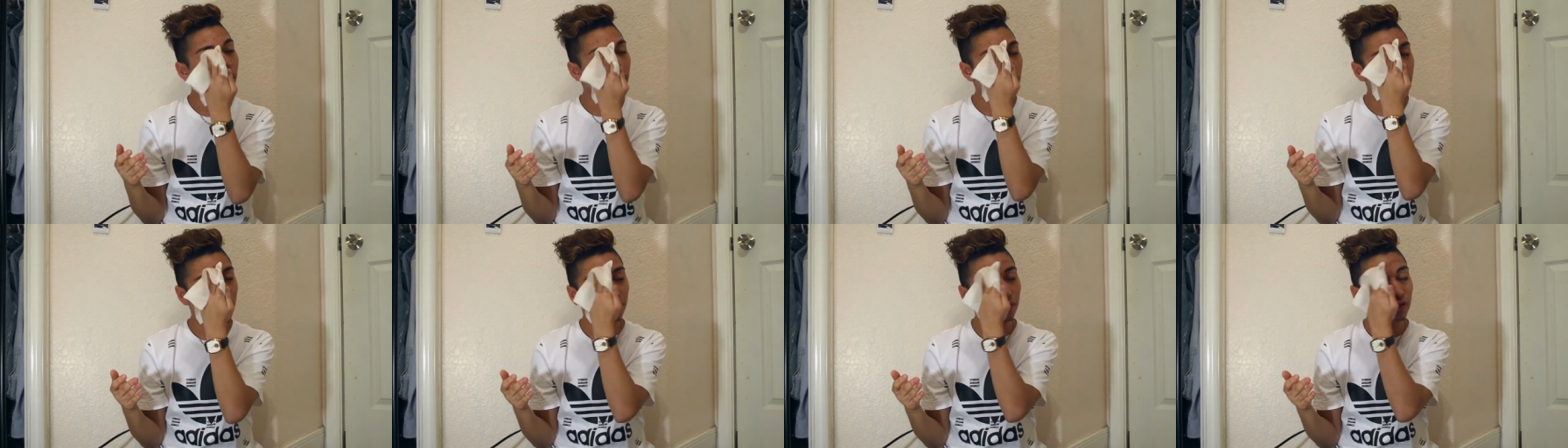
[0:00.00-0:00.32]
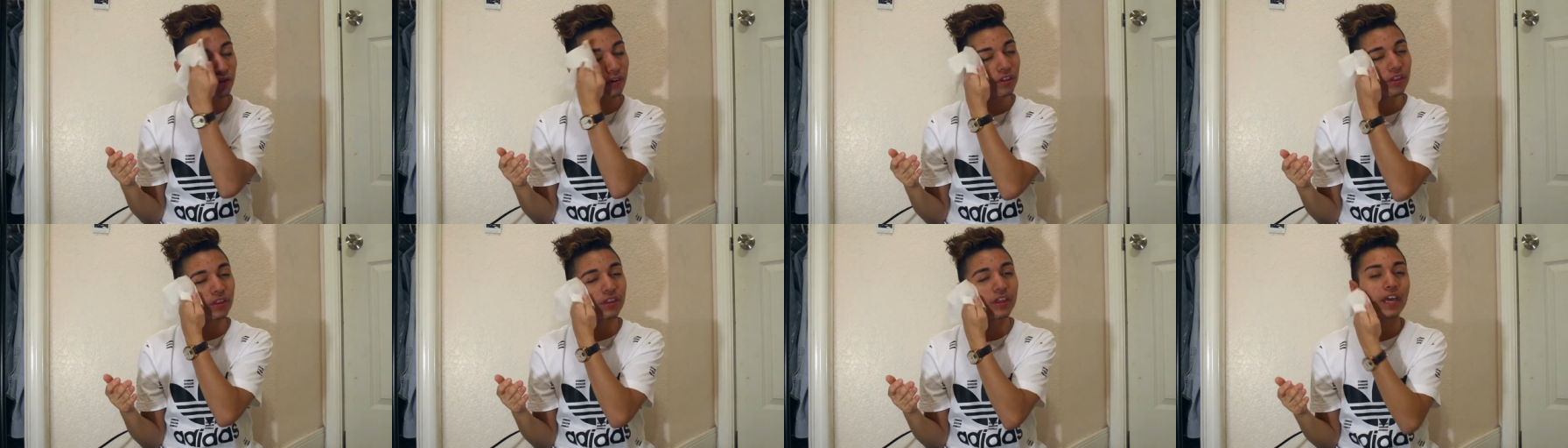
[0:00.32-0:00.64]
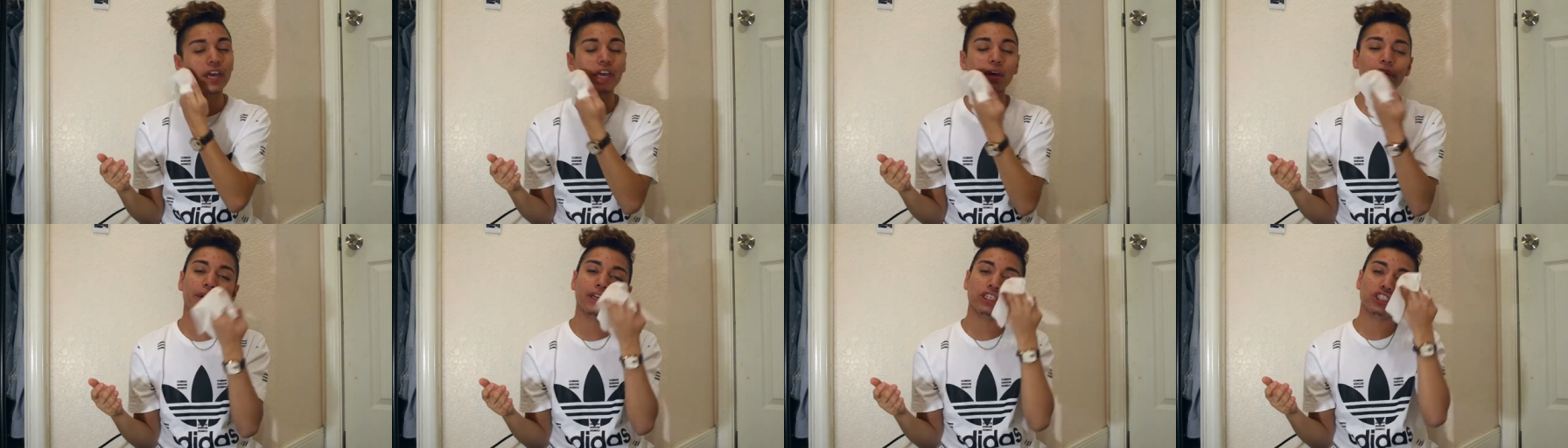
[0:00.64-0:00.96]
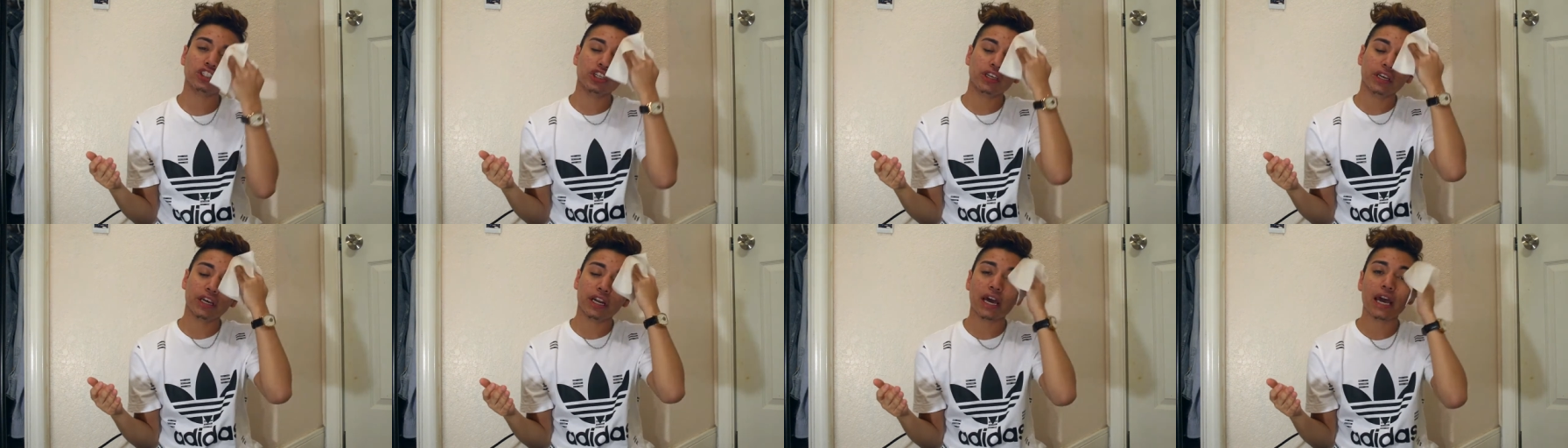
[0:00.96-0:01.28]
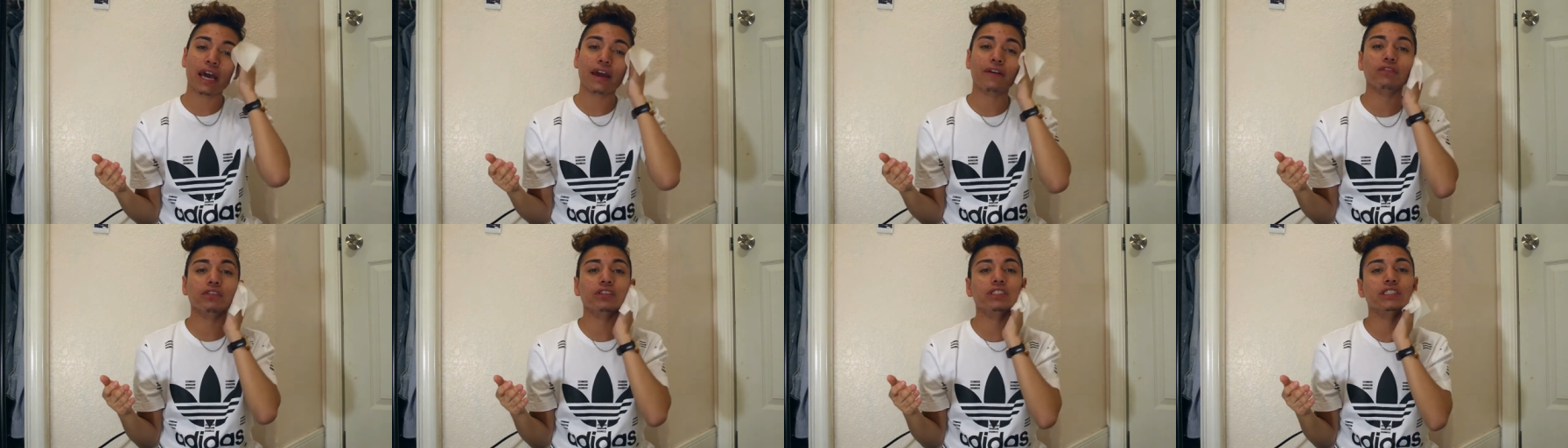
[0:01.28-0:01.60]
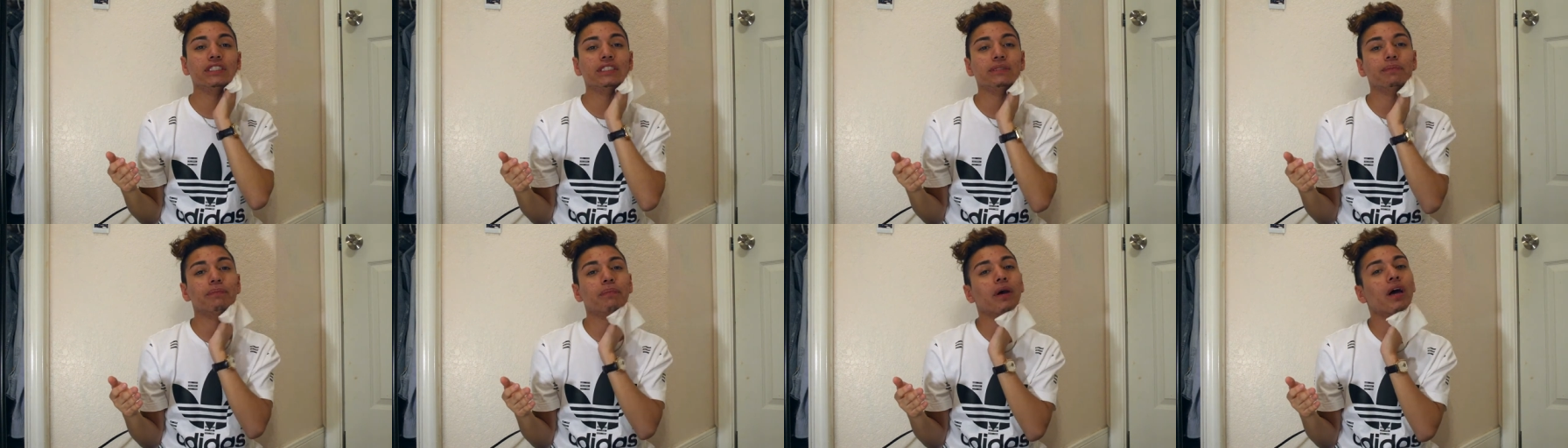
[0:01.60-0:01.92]
everything. Make sure you get every
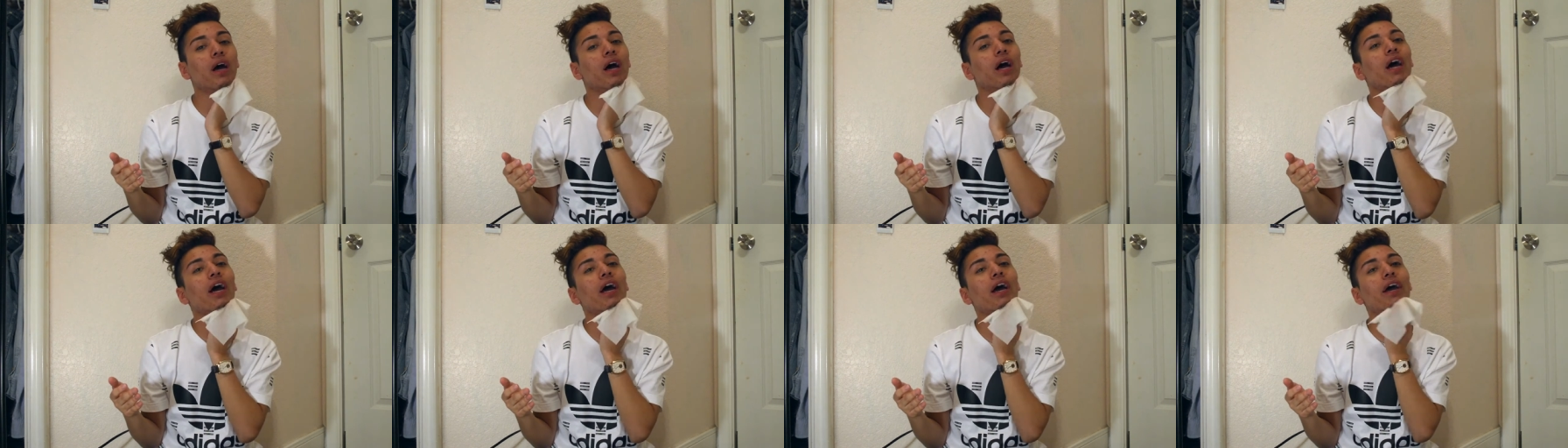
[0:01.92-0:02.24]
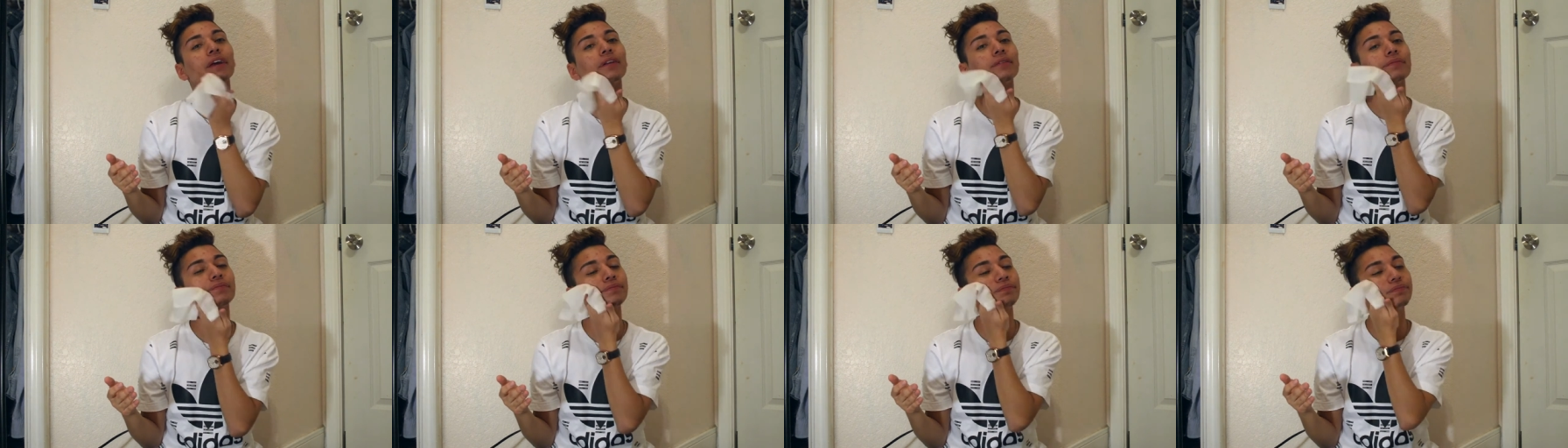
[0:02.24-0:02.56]
spot.